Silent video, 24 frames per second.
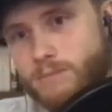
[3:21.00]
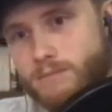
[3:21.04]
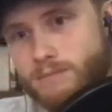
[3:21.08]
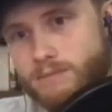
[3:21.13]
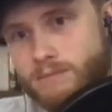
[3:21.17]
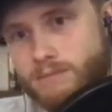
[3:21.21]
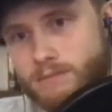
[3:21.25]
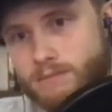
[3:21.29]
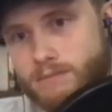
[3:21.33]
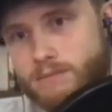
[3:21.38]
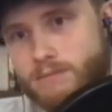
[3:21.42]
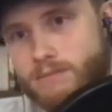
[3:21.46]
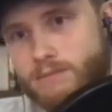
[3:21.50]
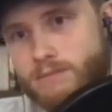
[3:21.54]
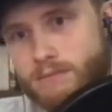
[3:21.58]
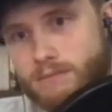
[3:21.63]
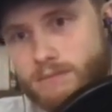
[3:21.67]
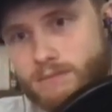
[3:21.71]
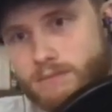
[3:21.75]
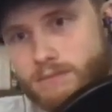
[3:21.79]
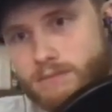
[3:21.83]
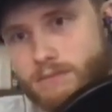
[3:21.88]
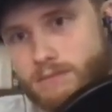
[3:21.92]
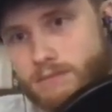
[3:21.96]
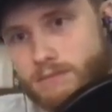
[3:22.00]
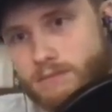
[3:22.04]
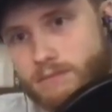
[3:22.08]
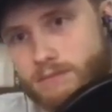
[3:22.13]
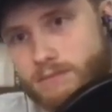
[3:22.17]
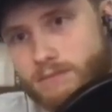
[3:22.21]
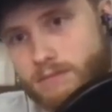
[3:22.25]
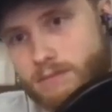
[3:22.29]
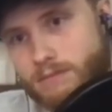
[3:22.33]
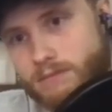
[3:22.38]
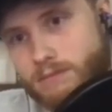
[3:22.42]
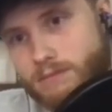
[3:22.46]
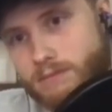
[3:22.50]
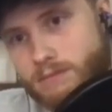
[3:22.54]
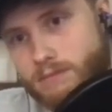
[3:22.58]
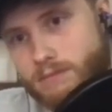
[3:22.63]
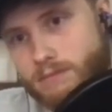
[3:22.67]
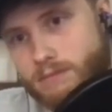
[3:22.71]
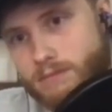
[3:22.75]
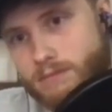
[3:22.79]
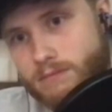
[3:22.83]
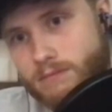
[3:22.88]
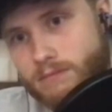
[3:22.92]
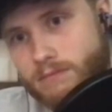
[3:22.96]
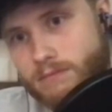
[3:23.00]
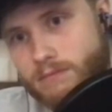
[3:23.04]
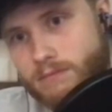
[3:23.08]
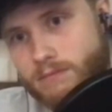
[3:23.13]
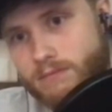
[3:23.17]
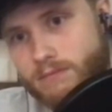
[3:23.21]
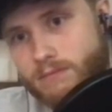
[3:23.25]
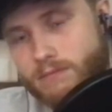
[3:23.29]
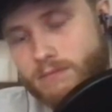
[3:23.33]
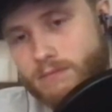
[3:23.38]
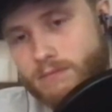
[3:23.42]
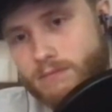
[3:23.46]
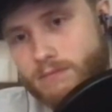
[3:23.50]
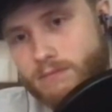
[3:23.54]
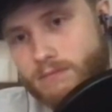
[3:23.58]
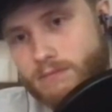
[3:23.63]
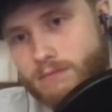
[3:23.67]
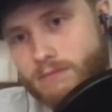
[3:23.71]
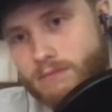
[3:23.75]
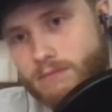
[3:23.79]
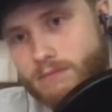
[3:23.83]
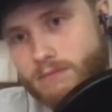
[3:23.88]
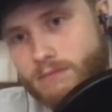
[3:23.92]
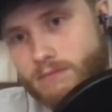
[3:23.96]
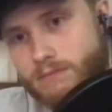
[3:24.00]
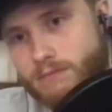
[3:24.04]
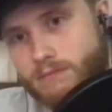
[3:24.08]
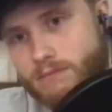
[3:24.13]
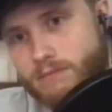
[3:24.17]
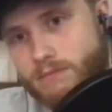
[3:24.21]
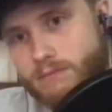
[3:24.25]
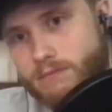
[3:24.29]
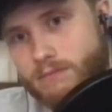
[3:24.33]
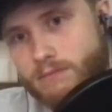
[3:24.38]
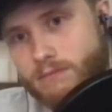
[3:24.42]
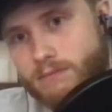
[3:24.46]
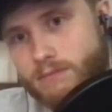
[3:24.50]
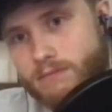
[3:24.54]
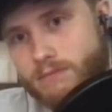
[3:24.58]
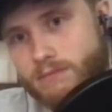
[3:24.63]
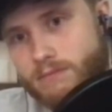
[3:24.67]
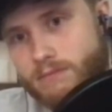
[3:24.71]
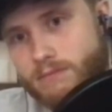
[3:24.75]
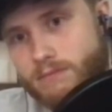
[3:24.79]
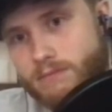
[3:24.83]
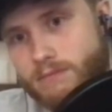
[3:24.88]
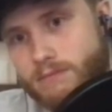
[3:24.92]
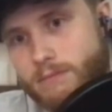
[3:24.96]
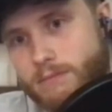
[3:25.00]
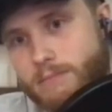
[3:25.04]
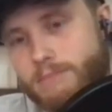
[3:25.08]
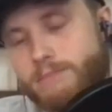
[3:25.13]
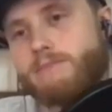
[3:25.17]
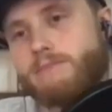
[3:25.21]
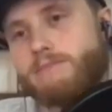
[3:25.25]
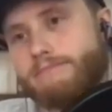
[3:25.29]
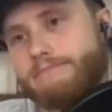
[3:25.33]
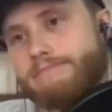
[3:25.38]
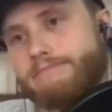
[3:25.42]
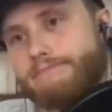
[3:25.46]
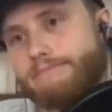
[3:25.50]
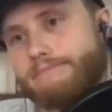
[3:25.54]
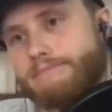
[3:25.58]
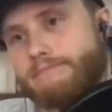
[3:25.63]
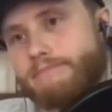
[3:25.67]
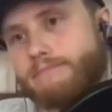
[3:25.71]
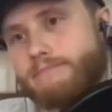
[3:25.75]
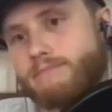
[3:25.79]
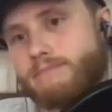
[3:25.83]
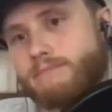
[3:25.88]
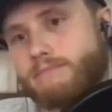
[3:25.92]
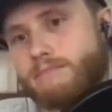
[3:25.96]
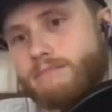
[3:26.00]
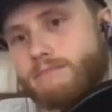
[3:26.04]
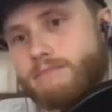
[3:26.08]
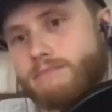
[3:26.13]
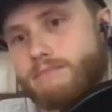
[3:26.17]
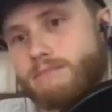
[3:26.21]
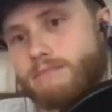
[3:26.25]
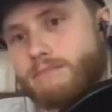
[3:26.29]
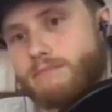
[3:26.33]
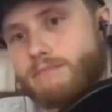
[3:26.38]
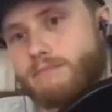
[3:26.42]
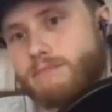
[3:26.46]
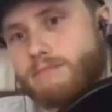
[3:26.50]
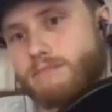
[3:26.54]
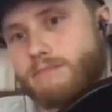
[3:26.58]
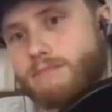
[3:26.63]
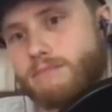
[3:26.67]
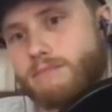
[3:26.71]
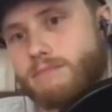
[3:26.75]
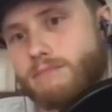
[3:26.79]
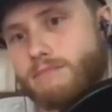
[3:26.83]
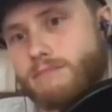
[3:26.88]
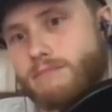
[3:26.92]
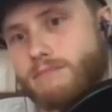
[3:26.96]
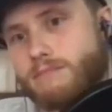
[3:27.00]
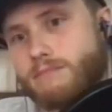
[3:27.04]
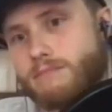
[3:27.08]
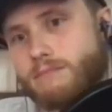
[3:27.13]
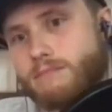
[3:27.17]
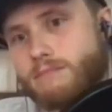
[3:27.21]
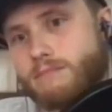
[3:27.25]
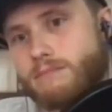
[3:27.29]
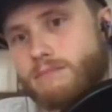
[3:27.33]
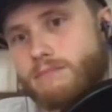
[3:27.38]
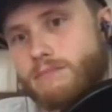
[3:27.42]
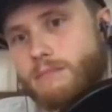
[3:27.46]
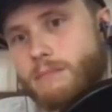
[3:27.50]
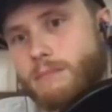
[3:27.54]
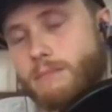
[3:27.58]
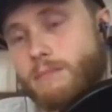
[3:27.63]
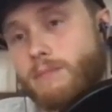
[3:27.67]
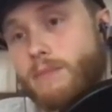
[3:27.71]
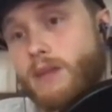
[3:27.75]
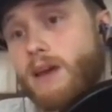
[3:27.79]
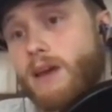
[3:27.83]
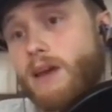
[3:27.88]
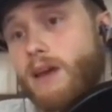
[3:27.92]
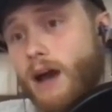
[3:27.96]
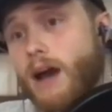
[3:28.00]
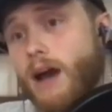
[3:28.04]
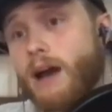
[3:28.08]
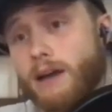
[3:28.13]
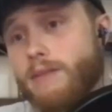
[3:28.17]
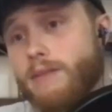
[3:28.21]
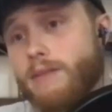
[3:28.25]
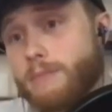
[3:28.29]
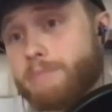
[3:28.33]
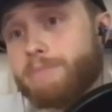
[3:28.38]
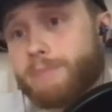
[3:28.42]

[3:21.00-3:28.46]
(silent)